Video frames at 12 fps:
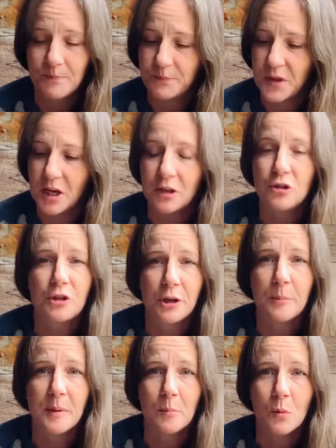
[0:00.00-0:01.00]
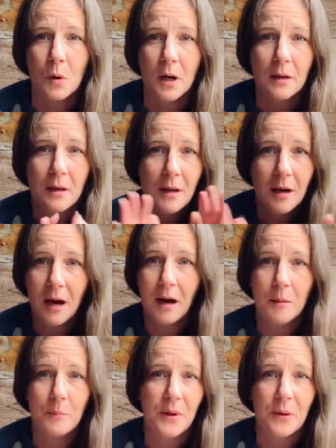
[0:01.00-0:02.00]
It should have been more.
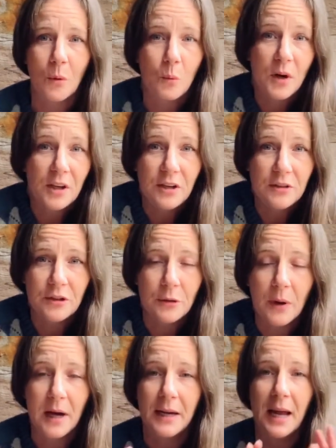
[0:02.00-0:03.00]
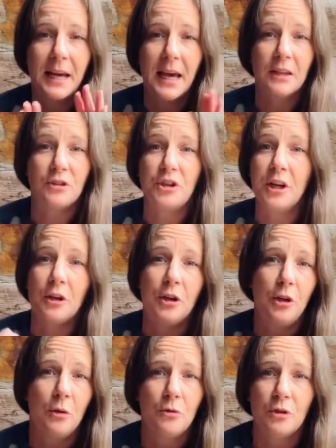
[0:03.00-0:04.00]
But what do you do? And again, she had a
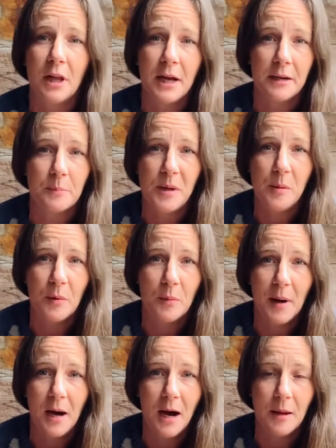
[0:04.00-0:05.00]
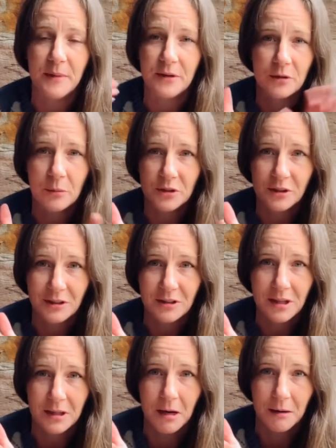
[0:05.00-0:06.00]
huge line of people behind me, so I wasn't going to
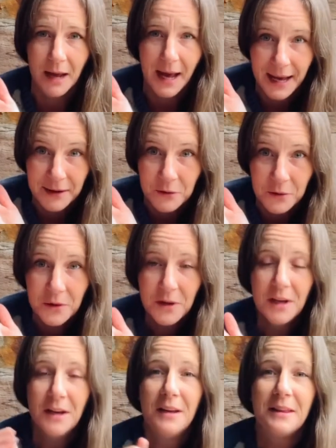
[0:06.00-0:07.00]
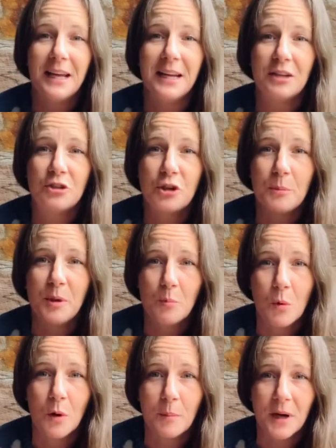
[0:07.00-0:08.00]
sit there and haggle that it should be
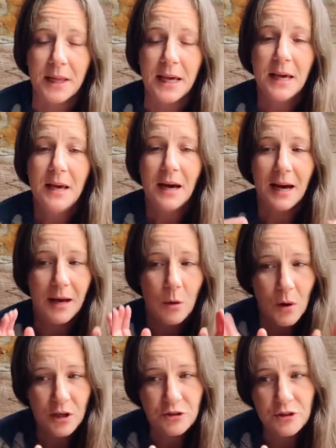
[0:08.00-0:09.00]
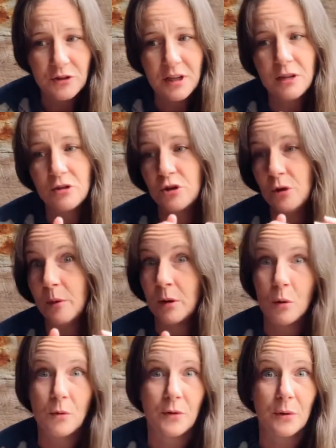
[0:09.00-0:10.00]
more money. I questioned it. She went
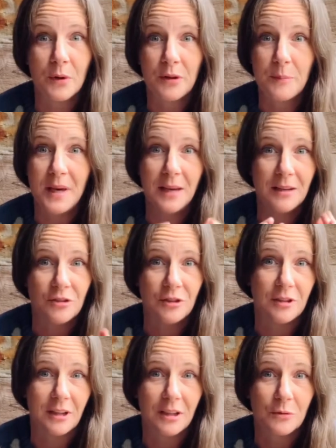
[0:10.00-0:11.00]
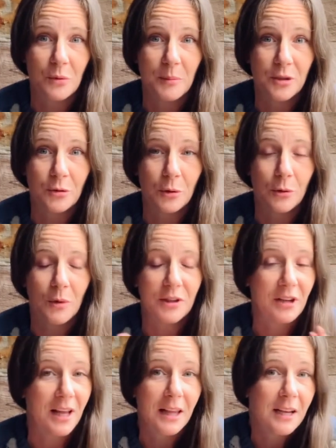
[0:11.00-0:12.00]
over it with me, and she said that's what my total was.
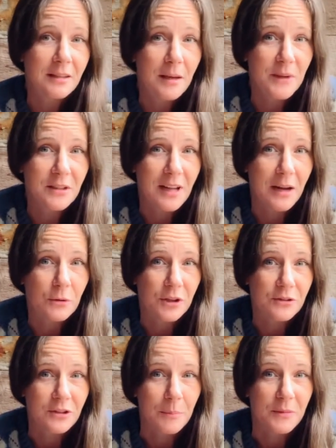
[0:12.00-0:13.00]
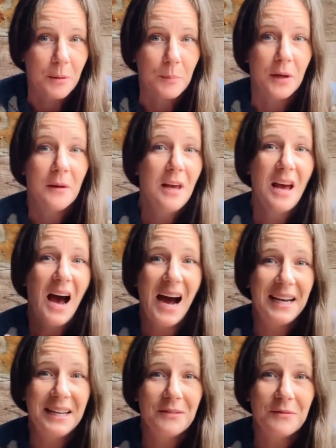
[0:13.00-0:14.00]
Unless I missed out on something, but I
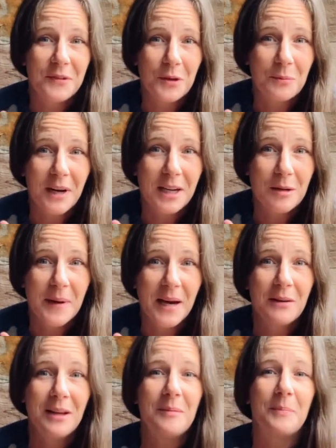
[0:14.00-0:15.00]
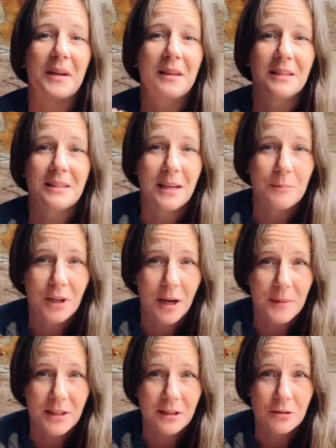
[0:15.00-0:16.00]
didn't feel right about it. But at the same time,
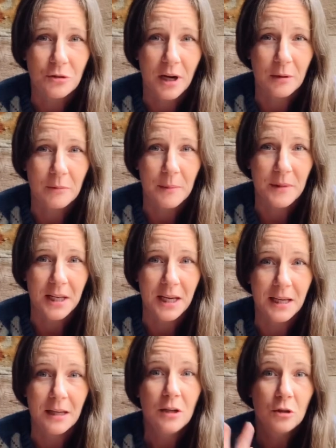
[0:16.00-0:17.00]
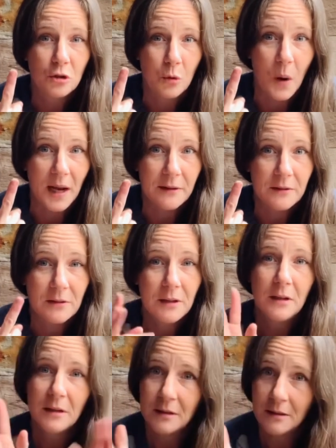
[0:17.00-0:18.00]
I did try to remedy it twice.
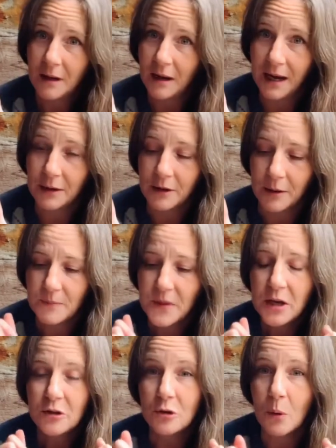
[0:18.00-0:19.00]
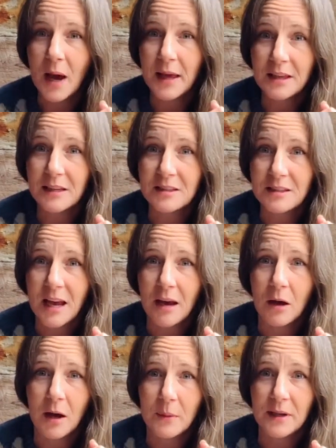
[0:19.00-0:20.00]
I don't know. So at this sale,
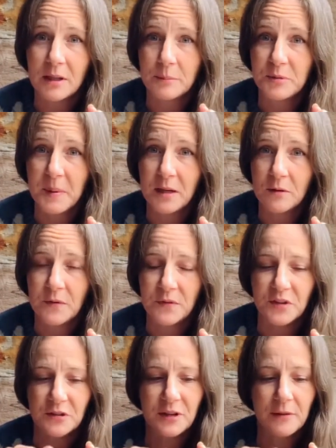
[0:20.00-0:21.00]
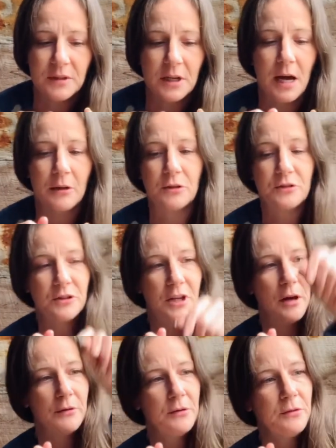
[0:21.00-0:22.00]
I wound up spending $57. The
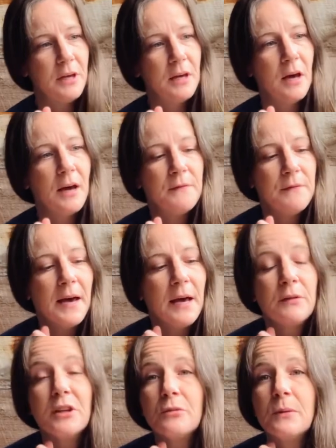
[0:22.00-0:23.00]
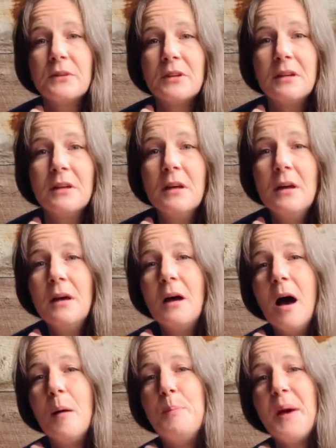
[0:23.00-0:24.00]
other thing I found, this was in
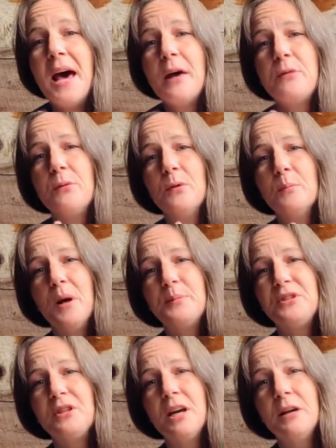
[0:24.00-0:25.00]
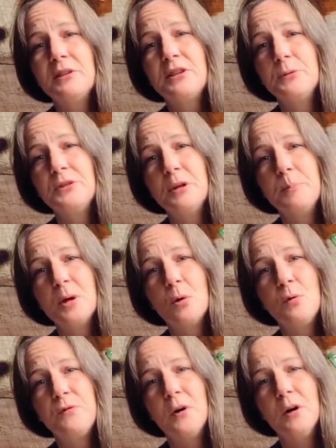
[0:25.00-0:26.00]
a bathroom upstairs. It was in a big
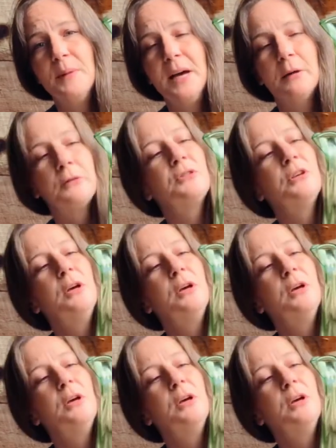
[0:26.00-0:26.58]
old farmhouse.